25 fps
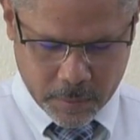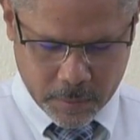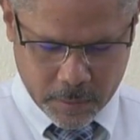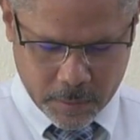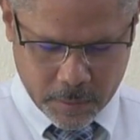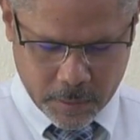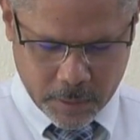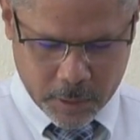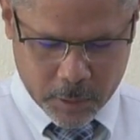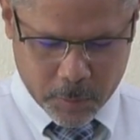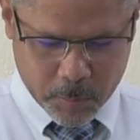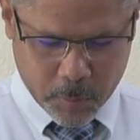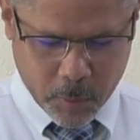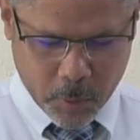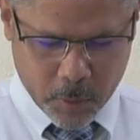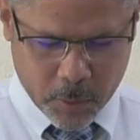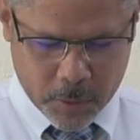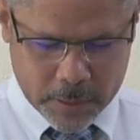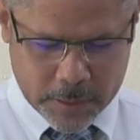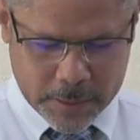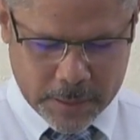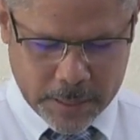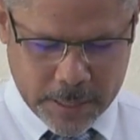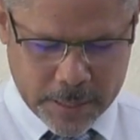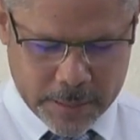And as Paul
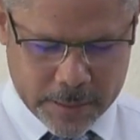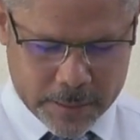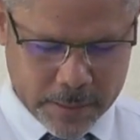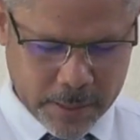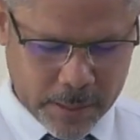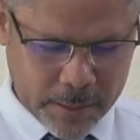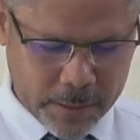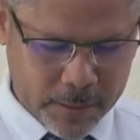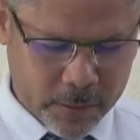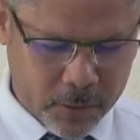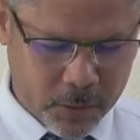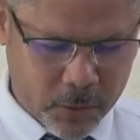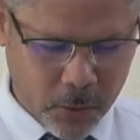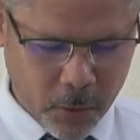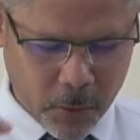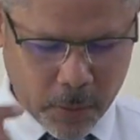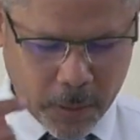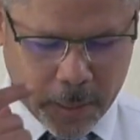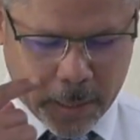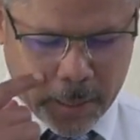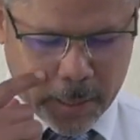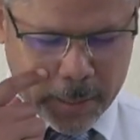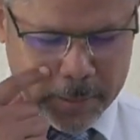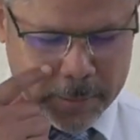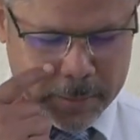says, that it's your
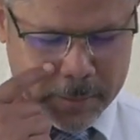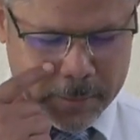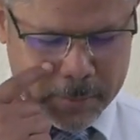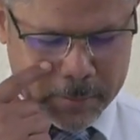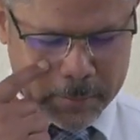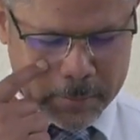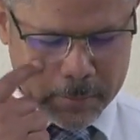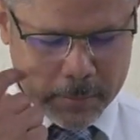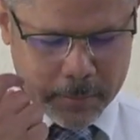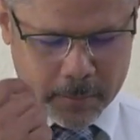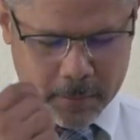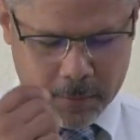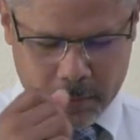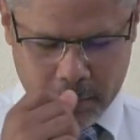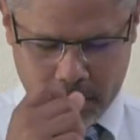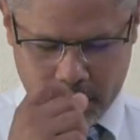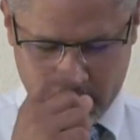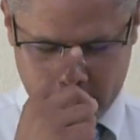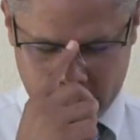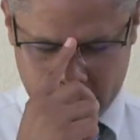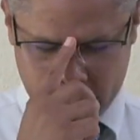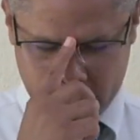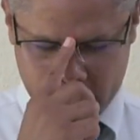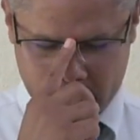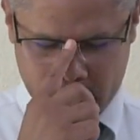kindness
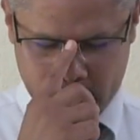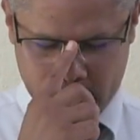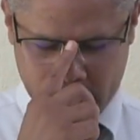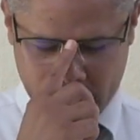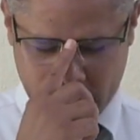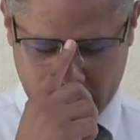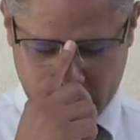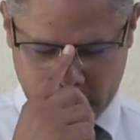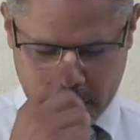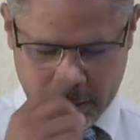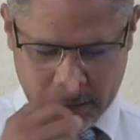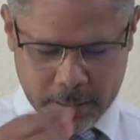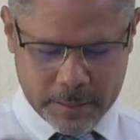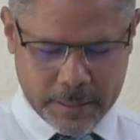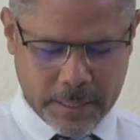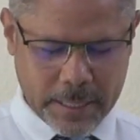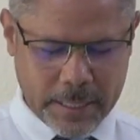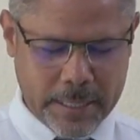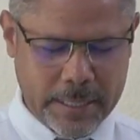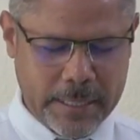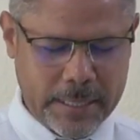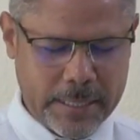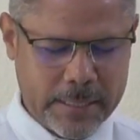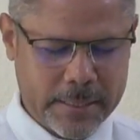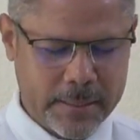that
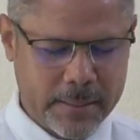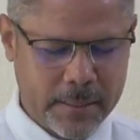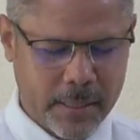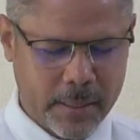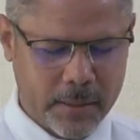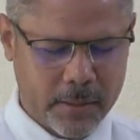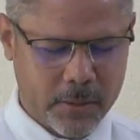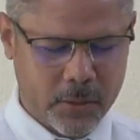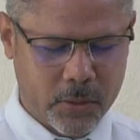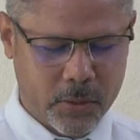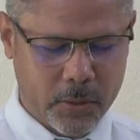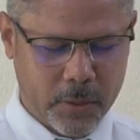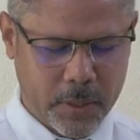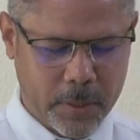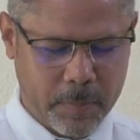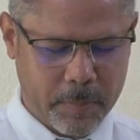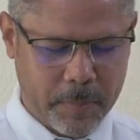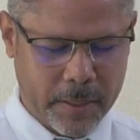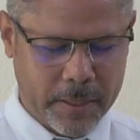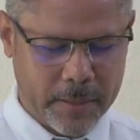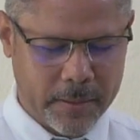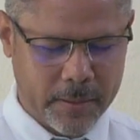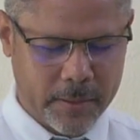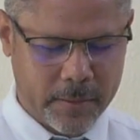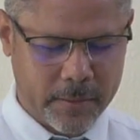leads us to
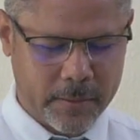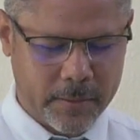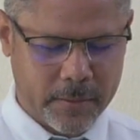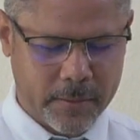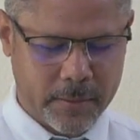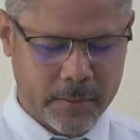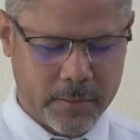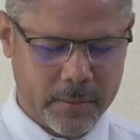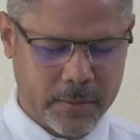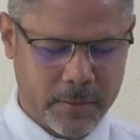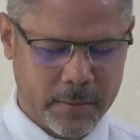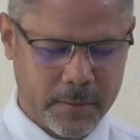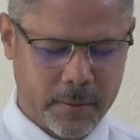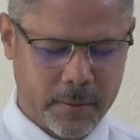repentance.